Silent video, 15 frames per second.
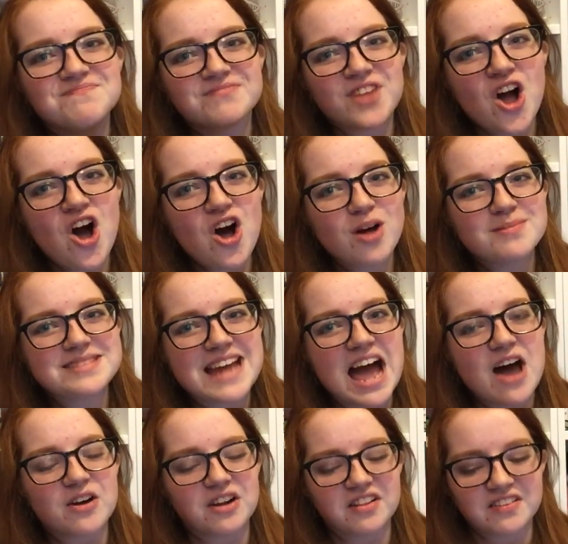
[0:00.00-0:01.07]
Calm
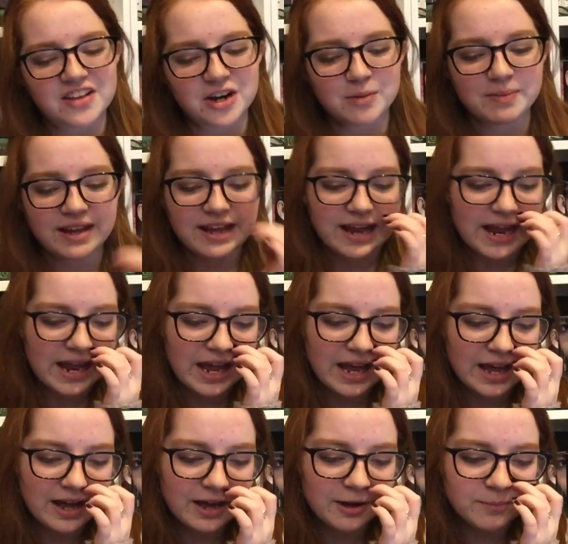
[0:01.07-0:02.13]
down a little bit,
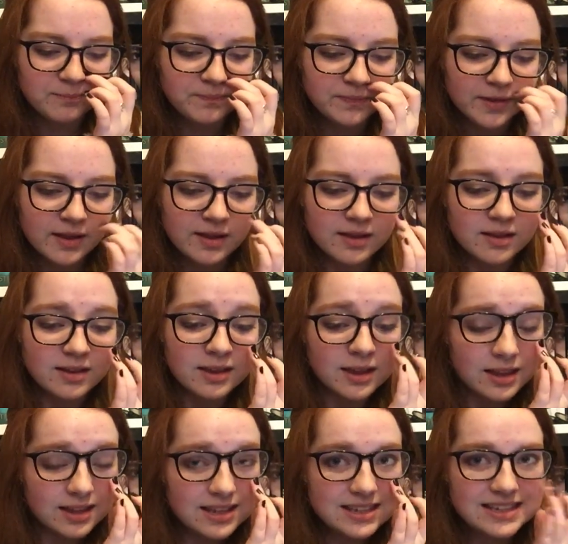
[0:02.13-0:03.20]

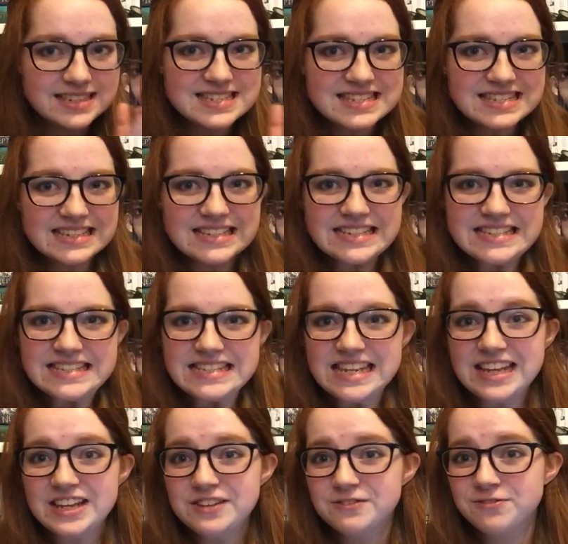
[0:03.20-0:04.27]
because
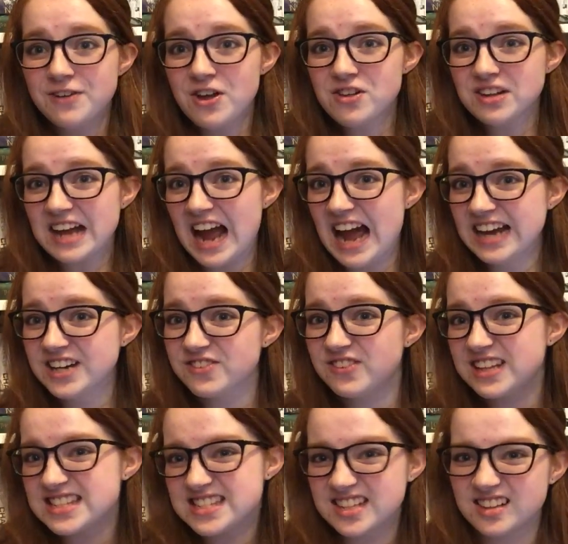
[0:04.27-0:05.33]
it felt kind of
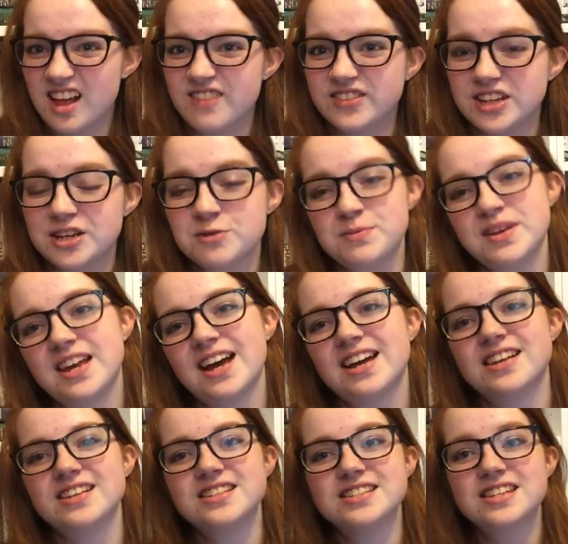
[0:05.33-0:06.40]
insta-lovey,
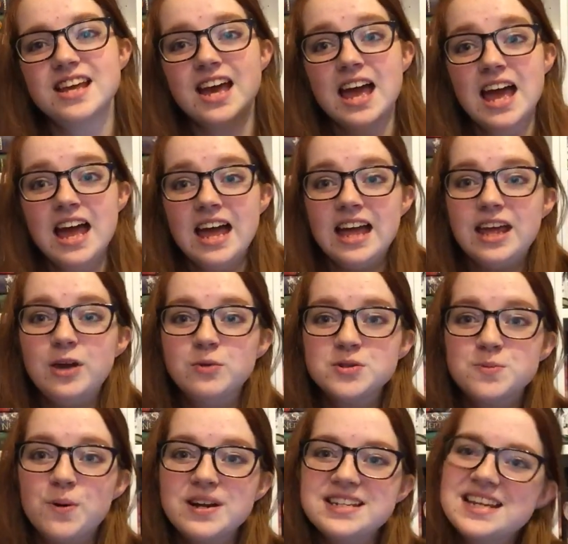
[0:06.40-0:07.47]
because it was
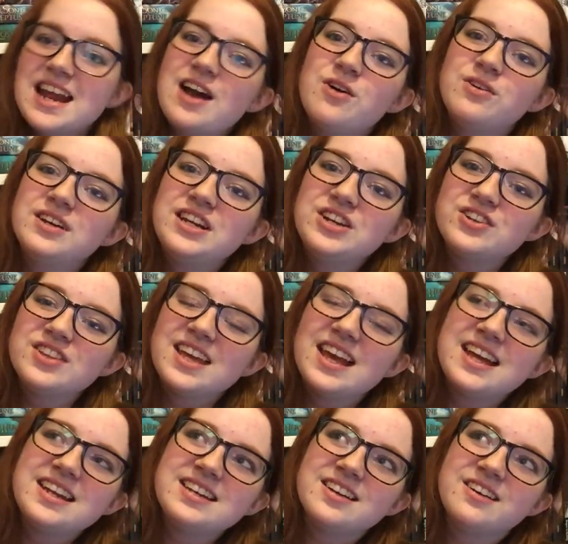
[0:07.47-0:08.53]
pointed out near the
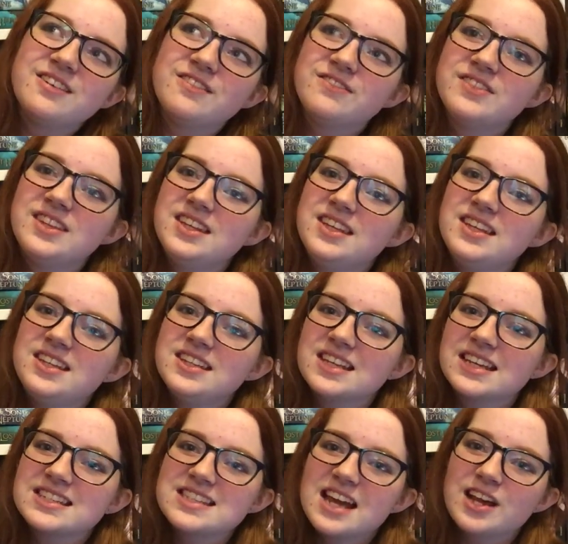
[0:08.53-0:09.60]
end of the,
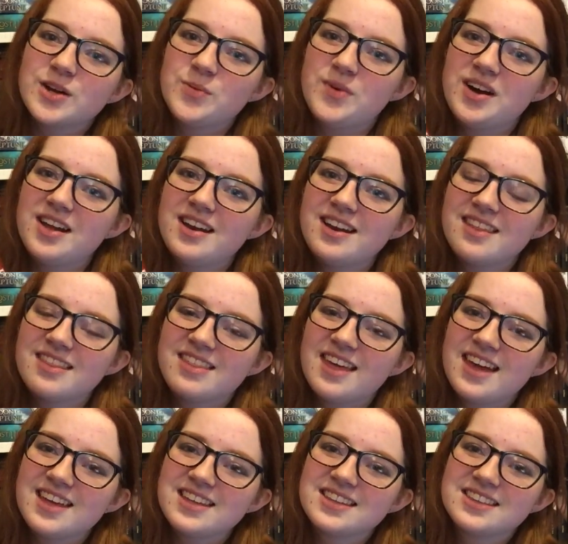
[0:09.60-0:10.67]
like, second one
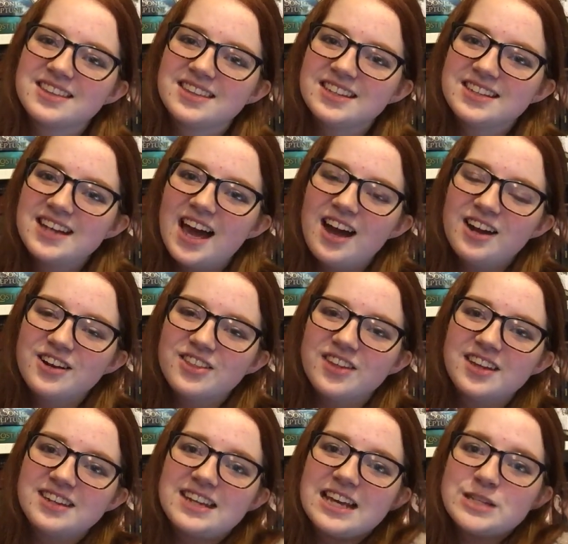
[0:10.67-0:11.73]
that the entire
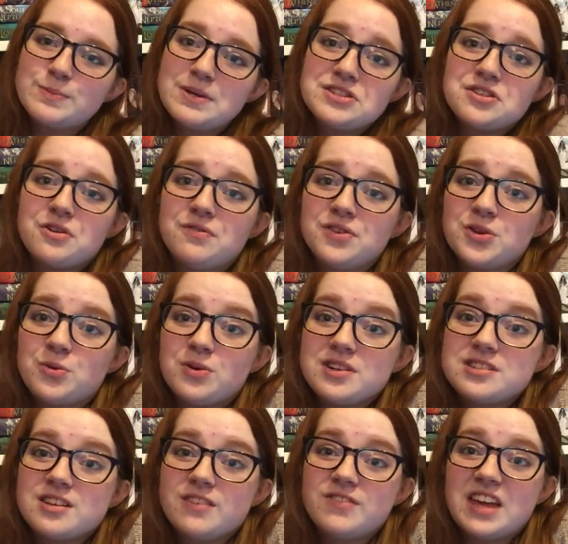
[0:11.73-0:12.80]
thing takes place over the
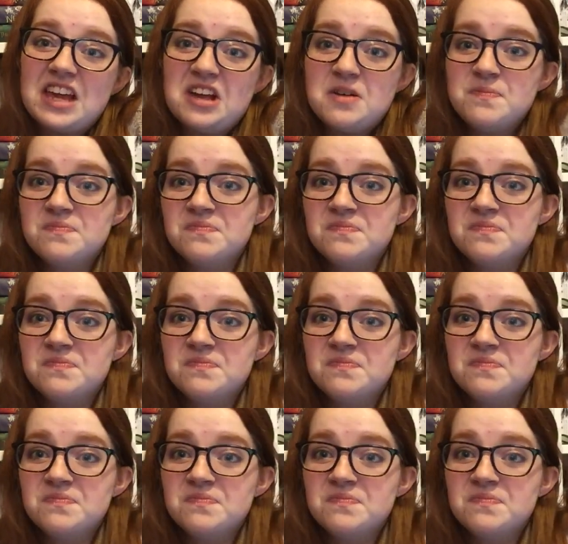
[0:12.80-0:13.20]
course of, like,